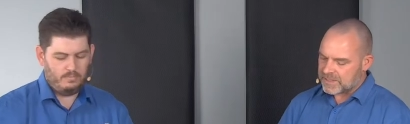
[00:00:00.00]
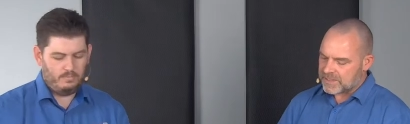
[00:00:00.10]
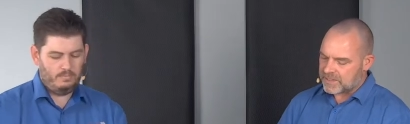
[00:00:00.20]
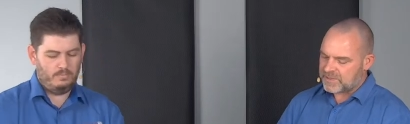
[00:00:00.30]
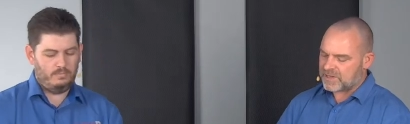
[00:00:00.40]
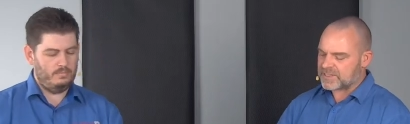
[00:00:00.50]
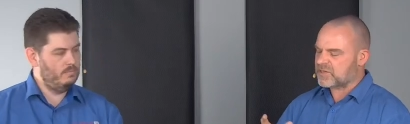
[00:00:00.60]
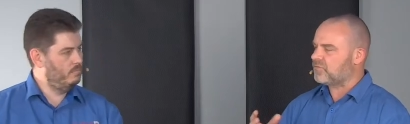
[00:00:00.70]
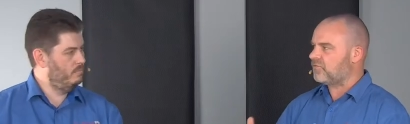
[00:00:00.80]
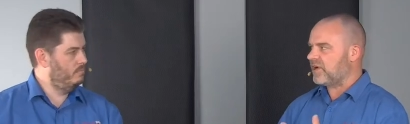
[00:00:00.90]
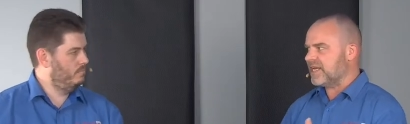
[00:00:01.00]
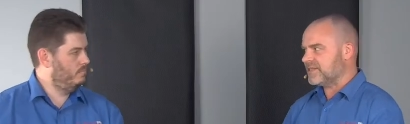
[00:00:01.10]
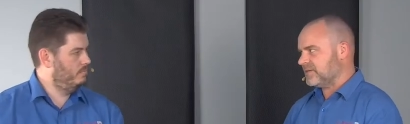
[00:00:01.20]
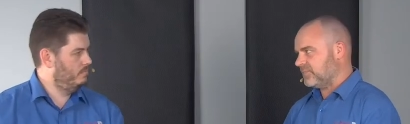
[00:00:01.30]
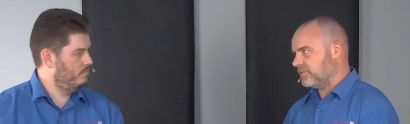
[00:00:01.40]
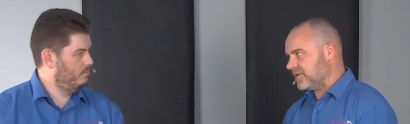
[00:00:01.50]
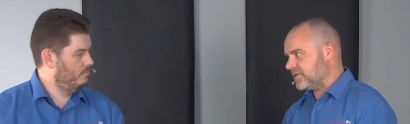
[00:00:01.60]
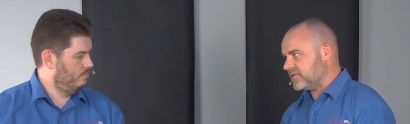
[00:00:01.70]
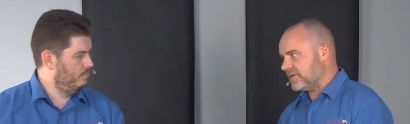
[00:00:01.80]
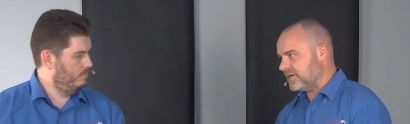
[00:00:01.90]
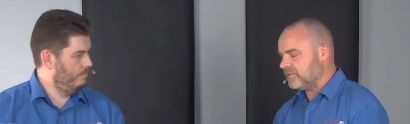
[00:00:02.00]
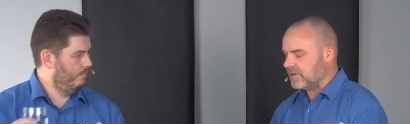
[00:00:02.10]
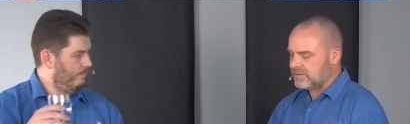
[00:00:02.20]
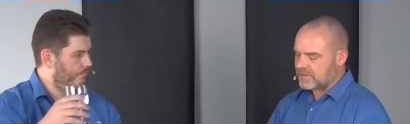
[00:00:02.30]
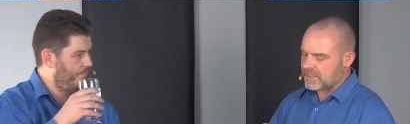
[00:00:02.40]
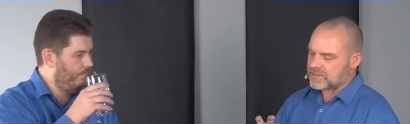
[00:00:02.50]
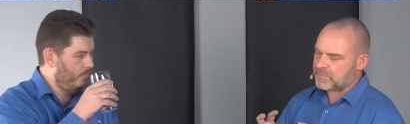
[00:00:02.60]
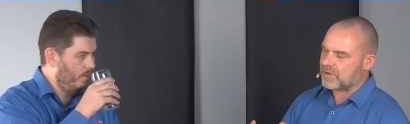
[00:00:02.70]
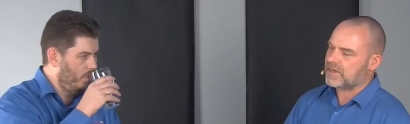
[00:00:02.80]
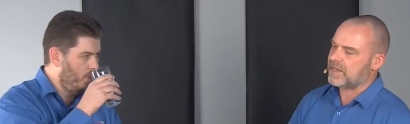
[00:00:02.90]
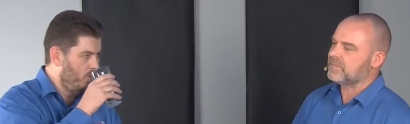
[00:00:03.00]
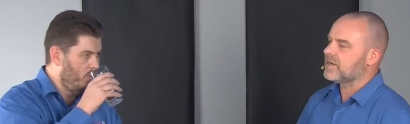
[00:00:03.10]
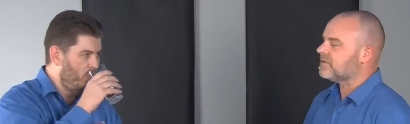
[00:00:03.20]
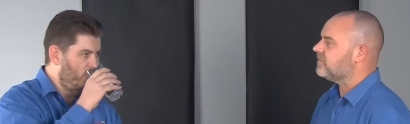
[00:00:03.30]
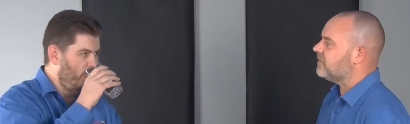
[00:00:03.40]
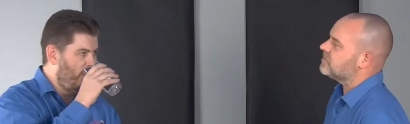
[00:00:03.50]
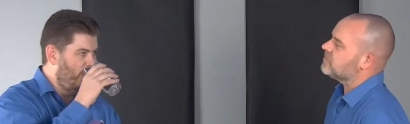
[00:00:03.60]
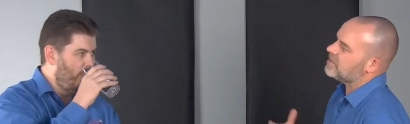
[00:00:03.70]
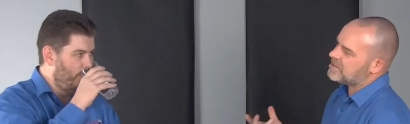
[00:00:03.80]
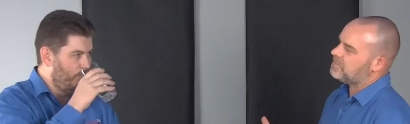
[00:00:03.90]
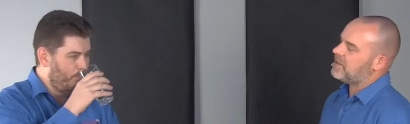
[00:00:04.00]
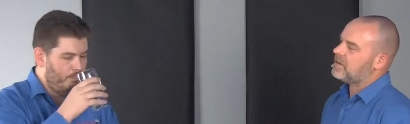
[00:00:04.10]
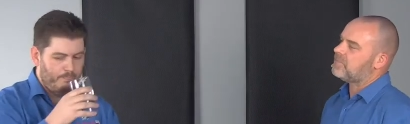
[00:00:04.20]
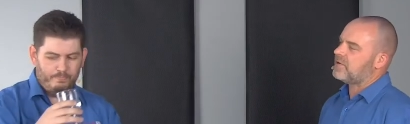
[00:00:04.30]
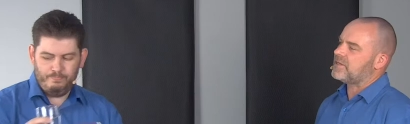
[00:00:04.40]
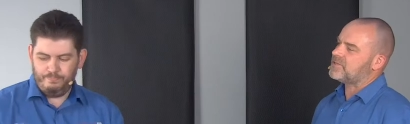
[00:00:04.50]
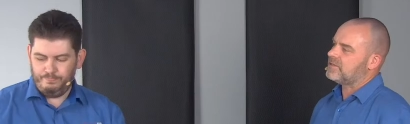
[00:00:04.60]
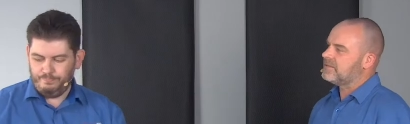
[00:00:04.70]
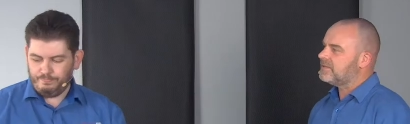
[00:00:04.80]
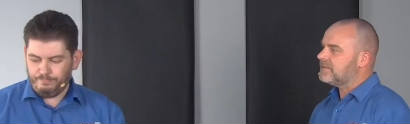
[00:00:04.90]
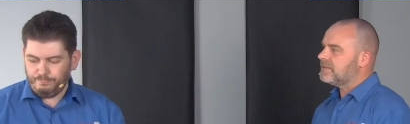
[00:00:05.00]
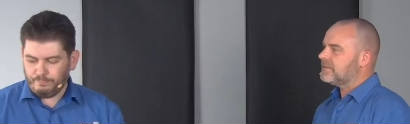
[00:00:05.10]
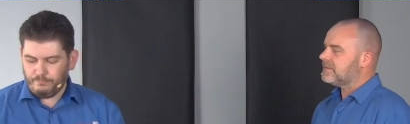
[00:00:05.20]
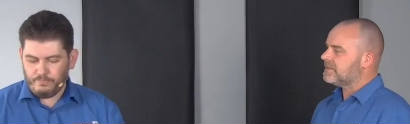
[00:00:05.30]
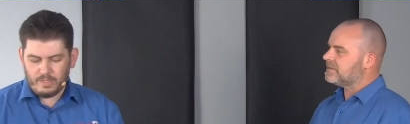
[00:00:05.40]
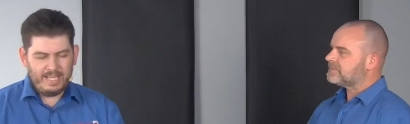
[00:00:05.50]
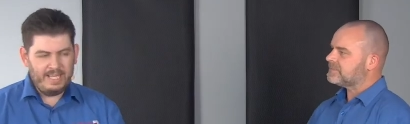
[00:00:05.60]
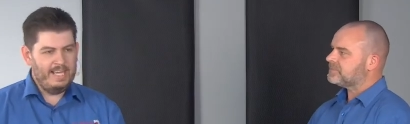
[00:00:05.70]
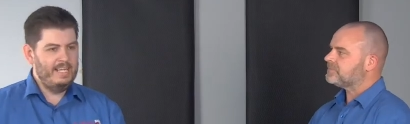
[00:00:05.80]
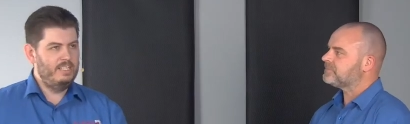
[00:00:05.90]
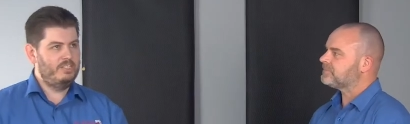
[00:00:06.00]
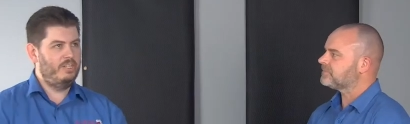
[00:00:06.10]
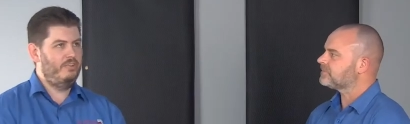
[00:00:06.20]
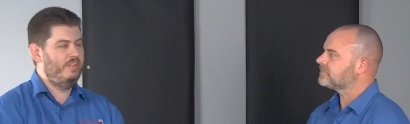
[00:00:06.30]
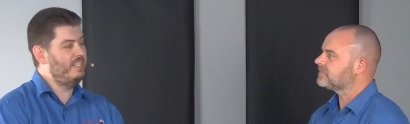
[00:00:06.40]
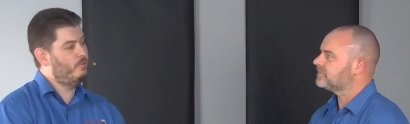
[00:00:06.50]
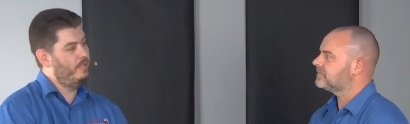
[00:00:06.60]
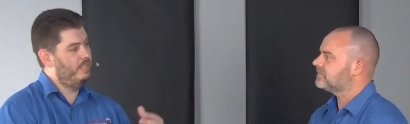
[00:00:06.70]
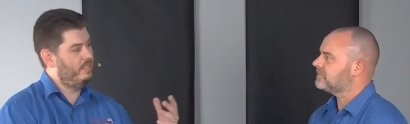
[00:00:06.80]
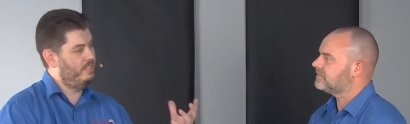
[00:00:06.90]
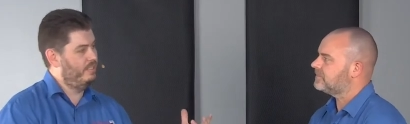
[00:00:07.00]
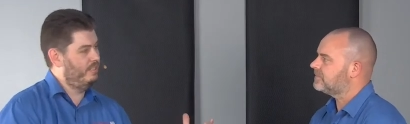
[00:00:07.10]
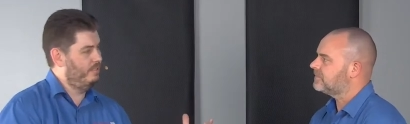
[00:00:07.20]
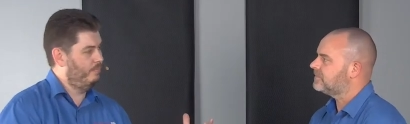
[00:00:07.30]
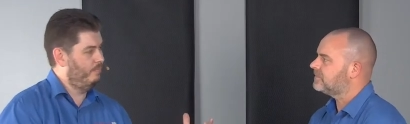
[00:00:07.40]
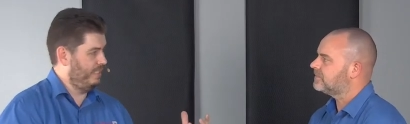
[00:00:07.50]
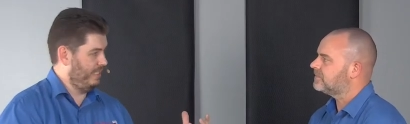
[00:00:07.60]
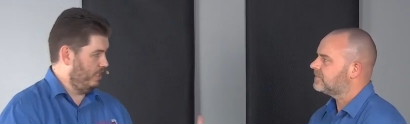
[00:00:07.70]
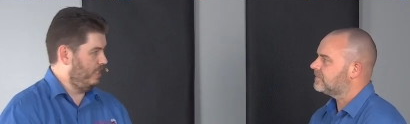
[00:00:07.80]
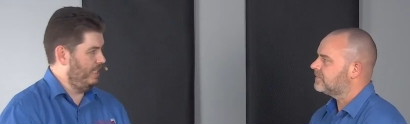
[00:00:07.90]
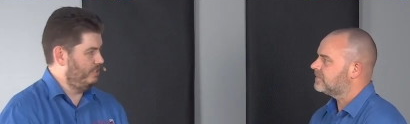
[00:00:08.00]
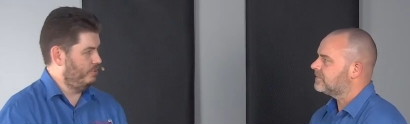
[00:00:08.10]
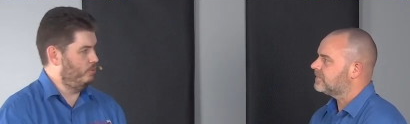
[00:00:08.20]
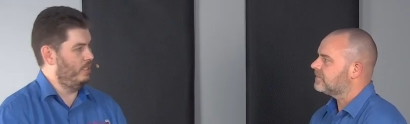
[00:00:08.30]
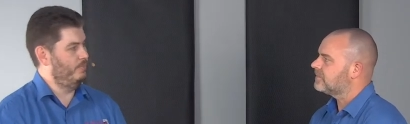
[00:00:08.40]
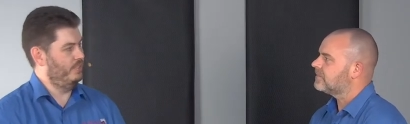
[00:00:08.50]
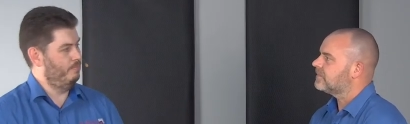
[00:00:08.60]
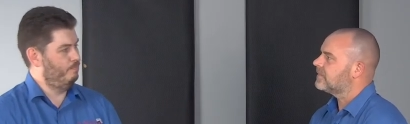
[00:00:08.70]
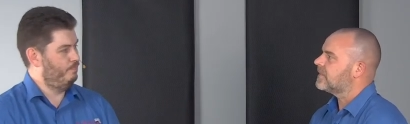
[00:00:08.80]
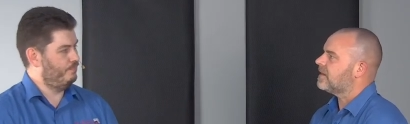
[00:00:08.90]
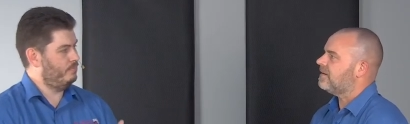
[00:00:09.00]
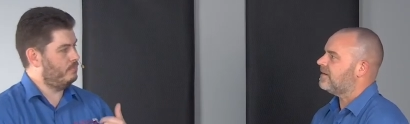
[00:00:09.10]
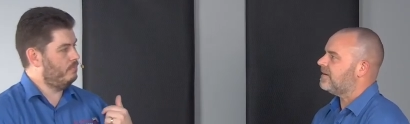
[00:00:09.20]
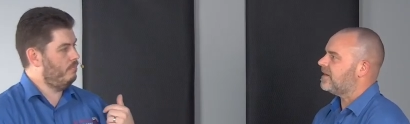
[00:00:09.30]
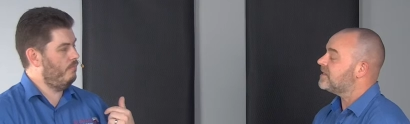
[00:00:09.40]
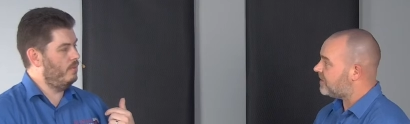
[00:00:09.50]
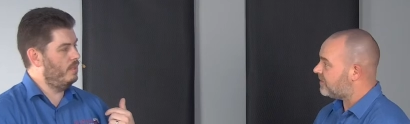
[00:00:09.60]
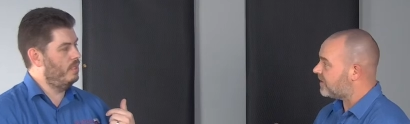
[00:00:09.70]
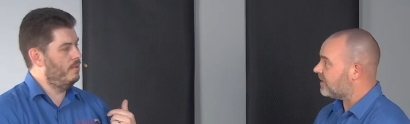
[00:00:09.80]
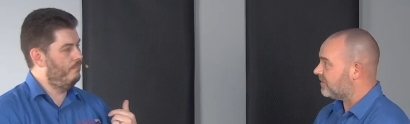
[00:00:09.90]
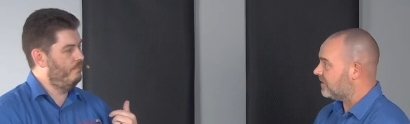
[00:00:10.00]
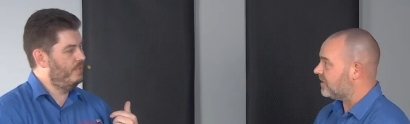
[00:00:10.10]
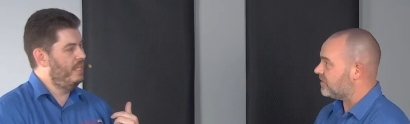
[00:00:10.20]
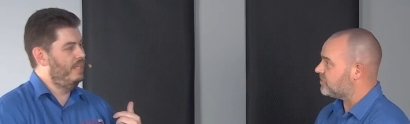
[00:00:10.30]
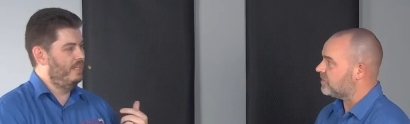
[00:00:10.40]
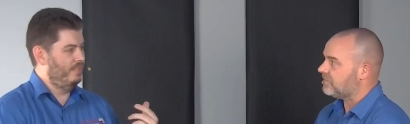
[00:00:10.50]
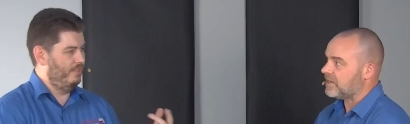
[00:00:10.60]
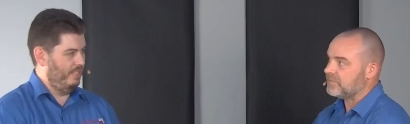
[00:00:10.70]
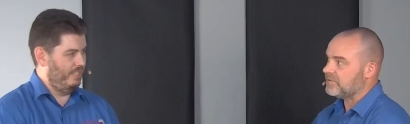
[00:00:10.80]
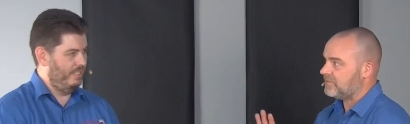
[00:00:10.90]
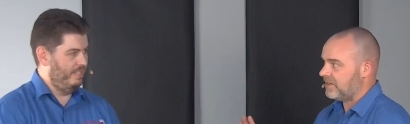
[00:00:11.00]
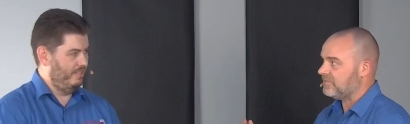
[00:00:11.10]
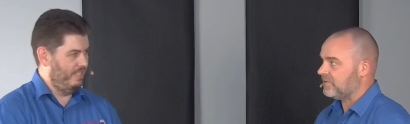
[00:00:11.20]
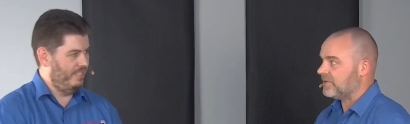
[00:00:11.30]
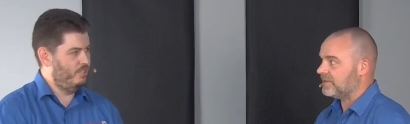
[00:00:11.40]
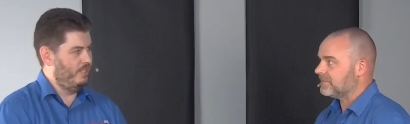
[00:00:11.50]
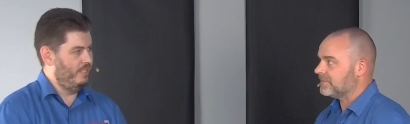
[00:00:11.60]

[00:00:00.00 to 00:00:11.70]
Speaker 1: I'm going to ask a really simple question now. On these Parlé microphones, what is the pickup range?
Speaker 2: So that's where the, the calculator tool comes in. Ah, is there a calculator tool available there, for everyone? There is one,